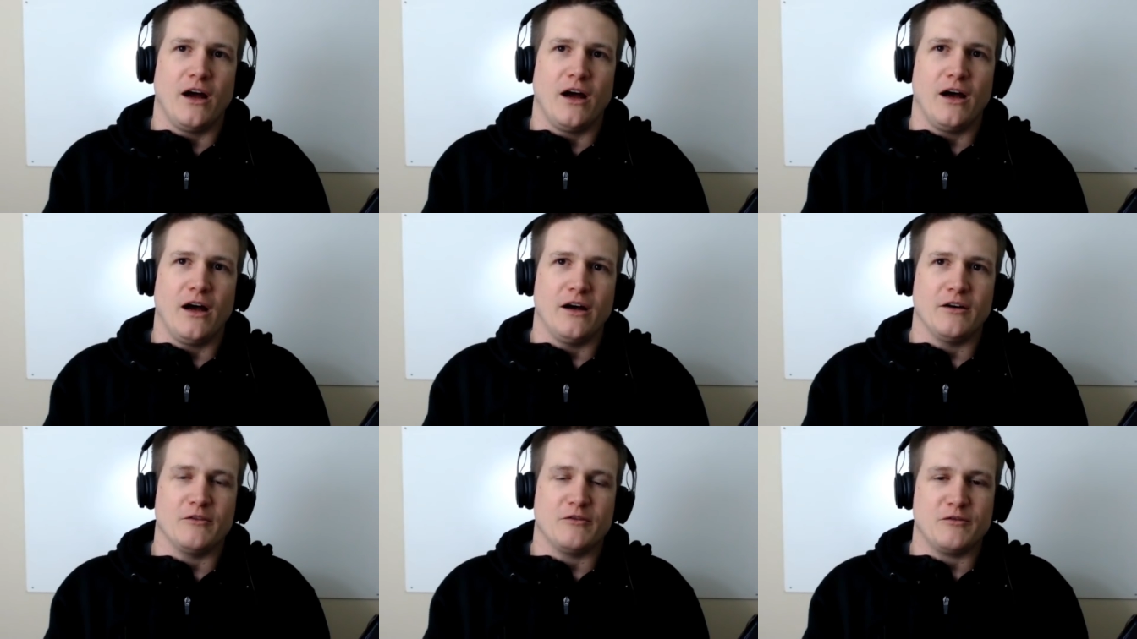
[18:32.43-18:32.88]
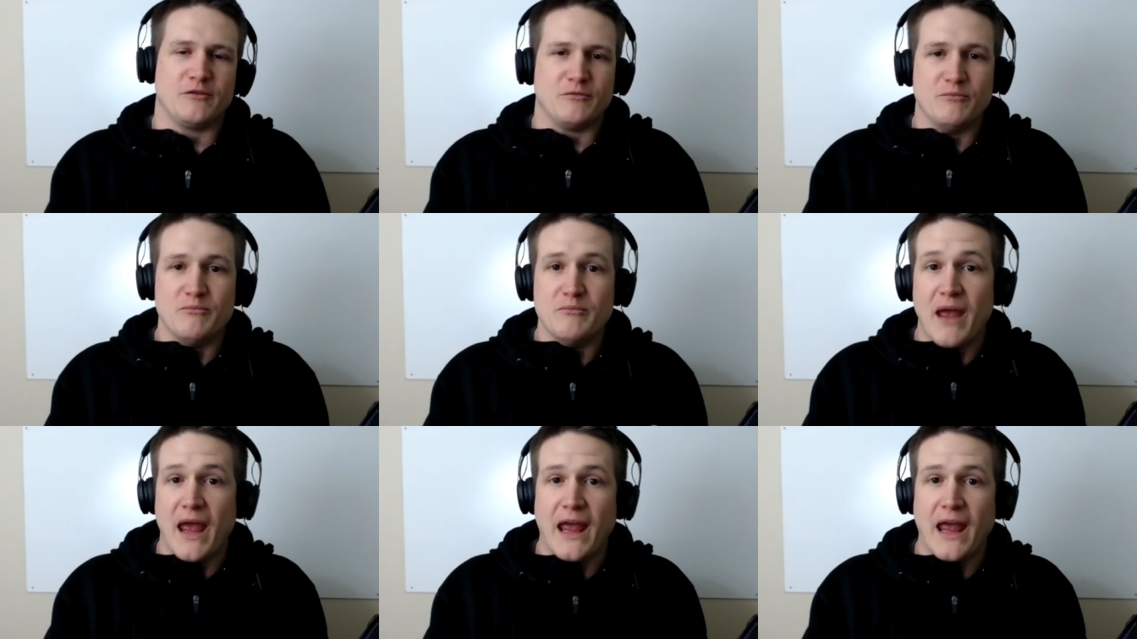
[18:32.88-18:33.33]
of
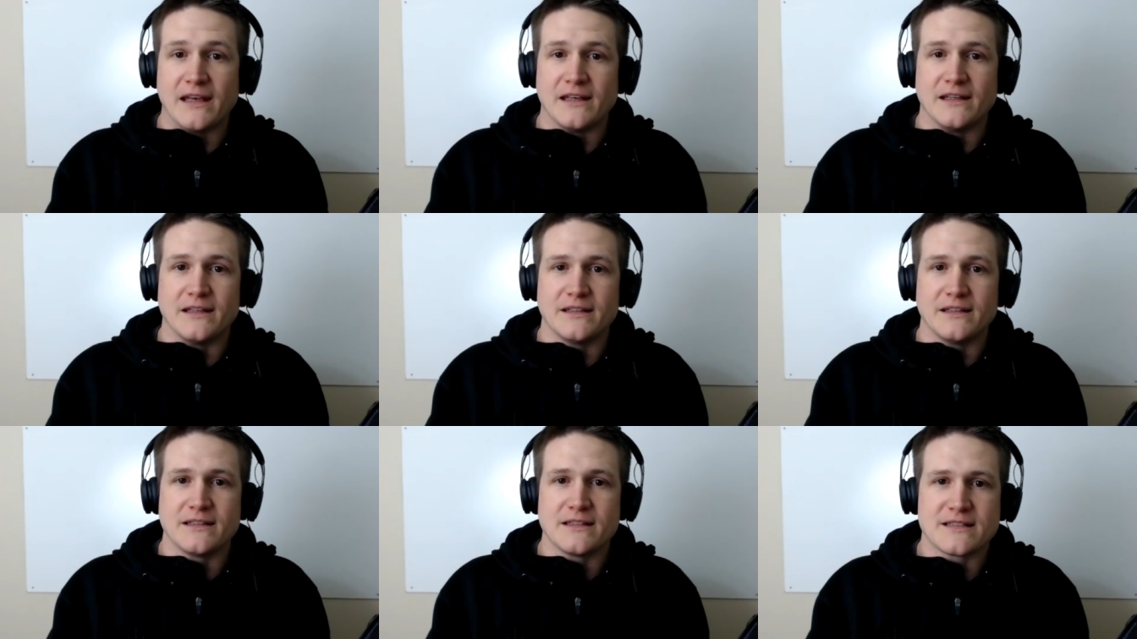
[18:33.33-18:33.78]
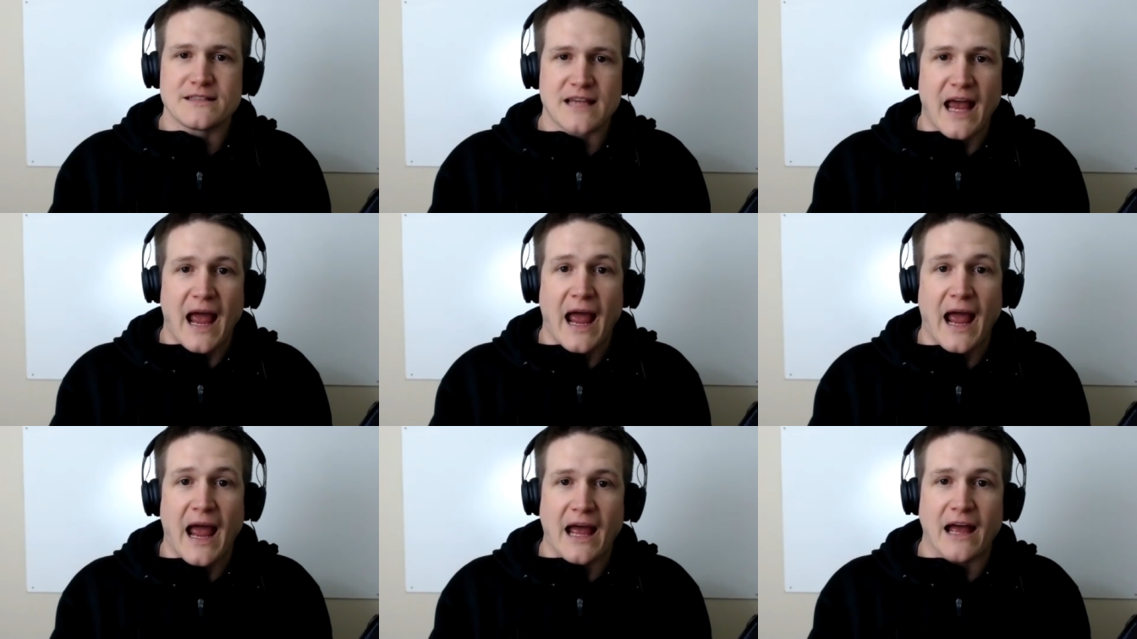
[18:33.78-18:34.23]
men to
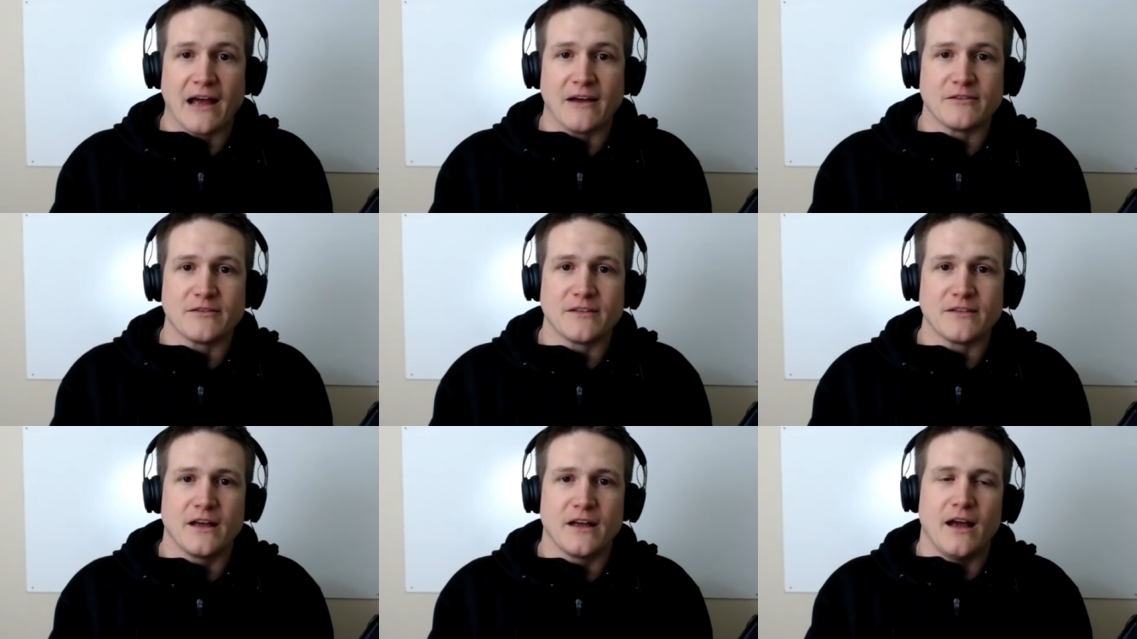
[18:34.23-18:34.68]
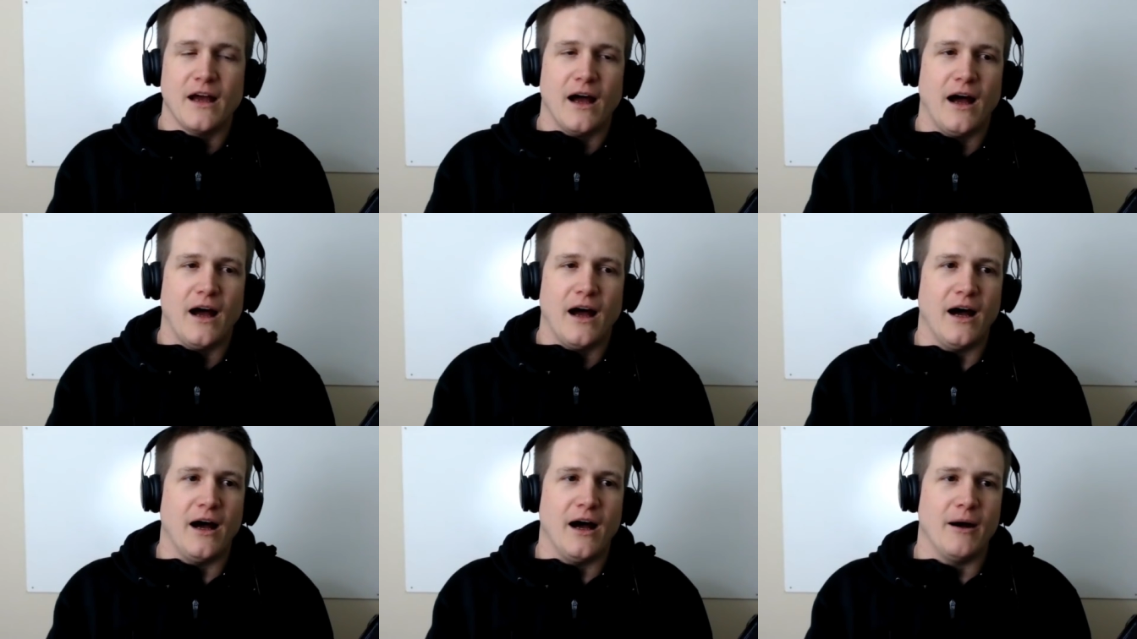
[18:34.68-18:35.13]
have
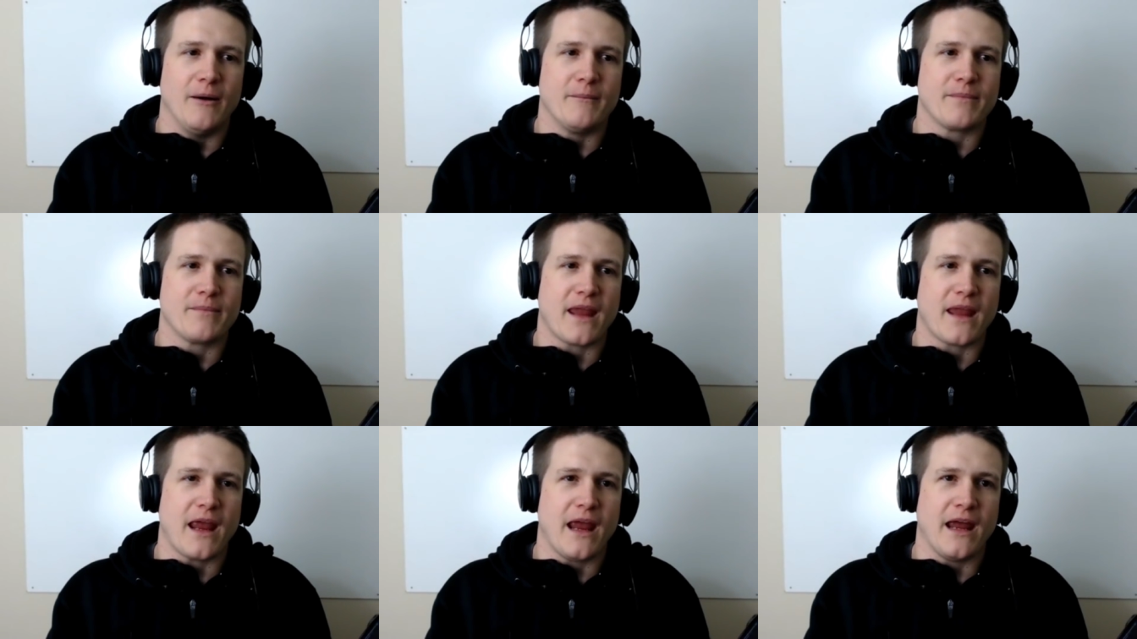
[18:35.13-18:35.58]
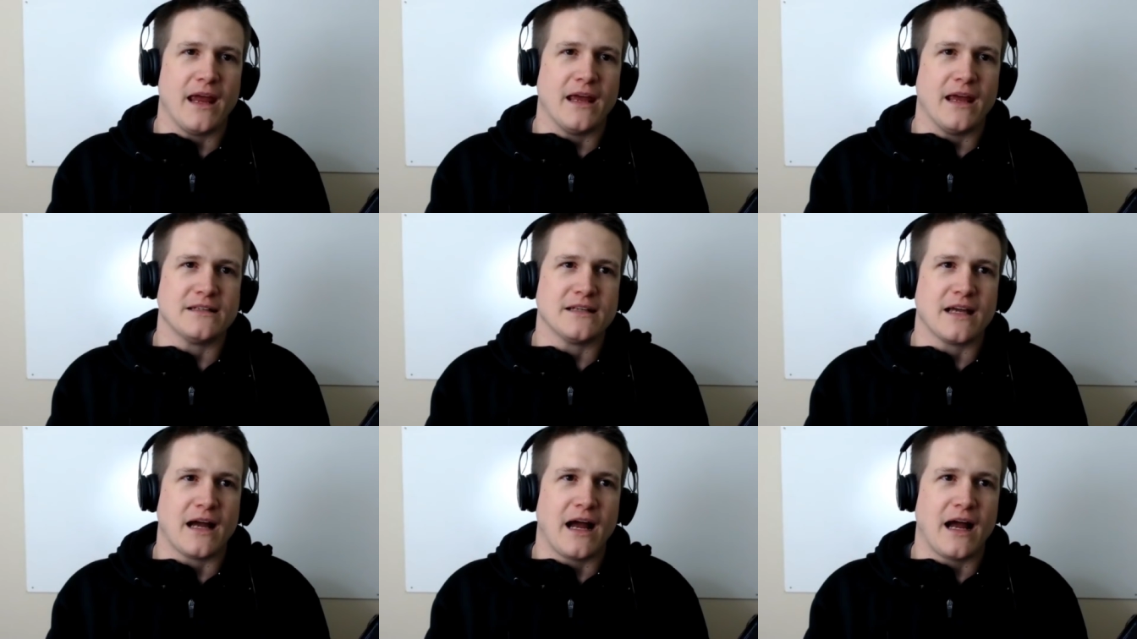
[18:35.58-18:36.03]
um,
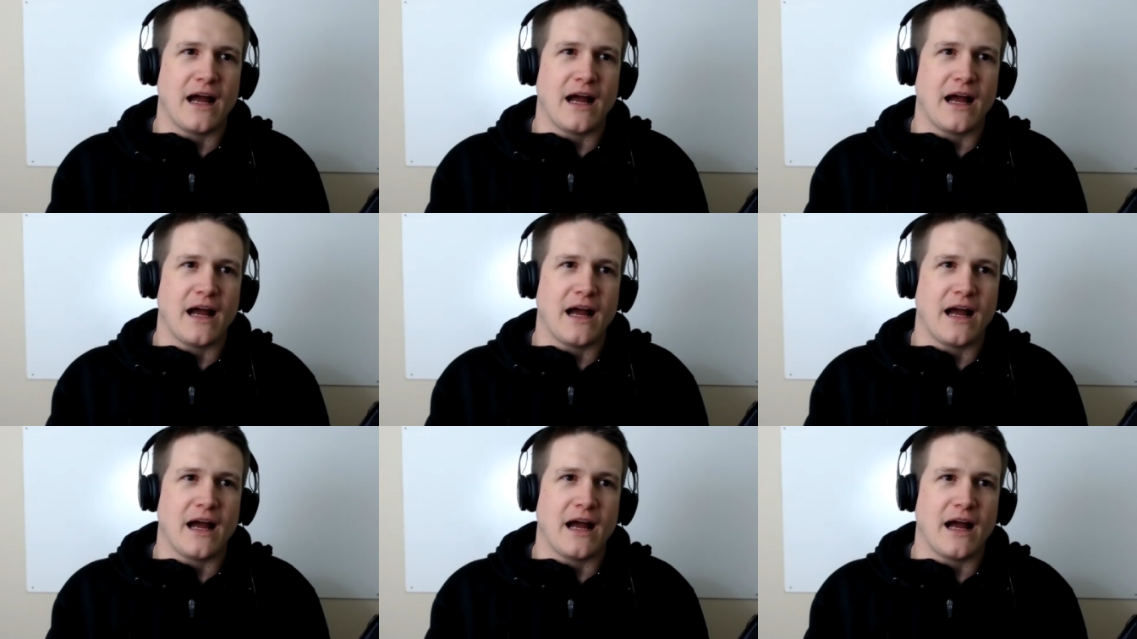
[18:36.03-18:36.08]
and